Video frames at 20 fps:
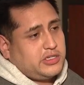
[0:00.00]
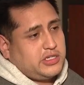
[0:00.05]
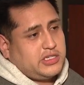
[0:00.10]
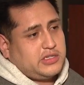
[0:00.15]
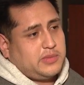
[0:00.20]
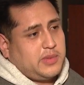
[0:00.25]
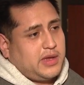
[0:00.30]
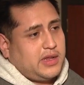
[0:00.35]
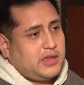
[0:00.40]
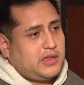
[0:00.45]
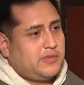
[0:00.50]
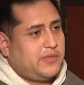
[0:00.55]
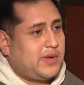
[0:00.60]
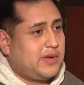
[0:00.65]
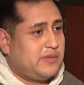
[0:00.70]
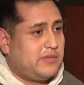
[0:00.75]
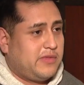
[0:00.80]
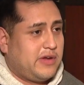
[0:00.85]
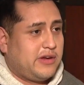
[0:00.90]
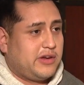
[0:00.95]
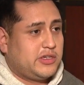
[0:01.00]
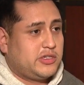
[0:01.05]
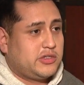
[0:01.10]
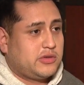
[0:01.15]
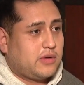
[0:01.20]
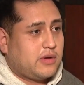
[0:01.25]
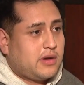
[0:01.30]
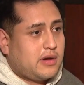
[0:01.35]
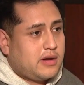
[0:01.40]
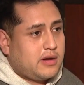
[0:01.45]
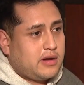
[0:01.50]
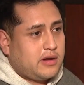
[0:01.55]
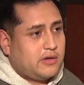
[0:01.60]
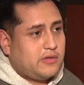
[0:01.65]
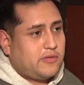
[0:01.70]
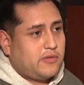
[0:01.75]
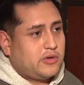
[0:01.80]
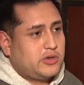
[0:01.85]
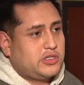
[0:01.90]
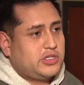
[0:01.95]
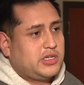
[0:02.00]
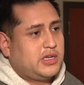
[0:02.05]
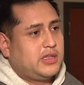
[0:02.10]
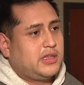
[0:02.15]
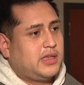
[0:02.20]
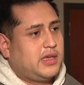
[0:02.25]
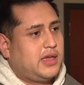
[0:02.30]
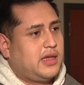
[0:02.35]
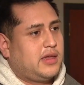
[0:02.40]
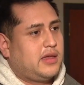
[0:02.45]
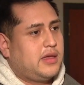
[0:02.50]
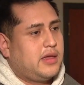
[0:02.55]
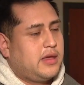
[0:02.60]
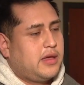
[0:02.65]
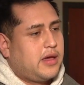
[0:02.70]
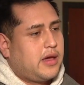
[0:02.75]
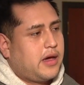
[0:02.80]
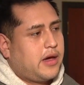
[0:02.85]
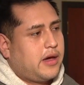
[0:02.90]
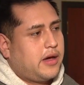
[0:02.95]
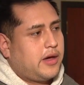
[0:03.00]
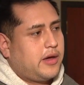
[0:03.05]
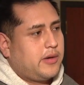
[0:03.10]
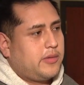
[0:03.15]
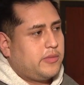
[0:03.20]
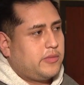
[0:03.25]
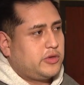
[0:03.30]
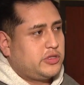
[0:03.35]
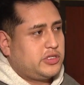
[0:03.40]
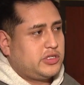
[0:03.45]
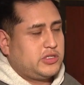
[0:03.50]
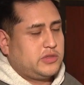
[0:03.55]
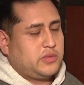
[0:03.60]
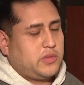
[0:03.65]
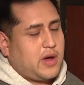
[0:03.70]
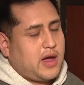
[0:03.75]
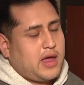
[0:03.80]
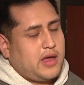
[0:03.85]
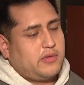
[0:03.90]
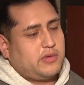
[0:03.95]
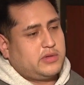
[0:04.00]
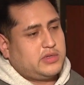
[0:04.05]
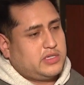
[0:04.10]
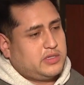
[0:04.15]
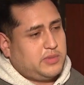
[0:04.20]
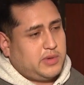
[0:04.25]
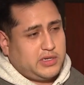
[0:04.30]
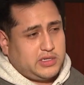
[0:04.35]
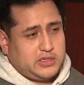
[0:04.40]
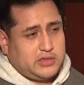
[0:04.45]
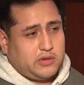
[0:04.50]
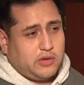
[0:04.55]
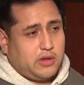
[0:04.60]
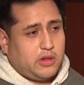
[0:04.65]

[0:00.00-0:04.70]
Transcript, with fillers: she's made has been very short, unfortunately um, which is why it's been so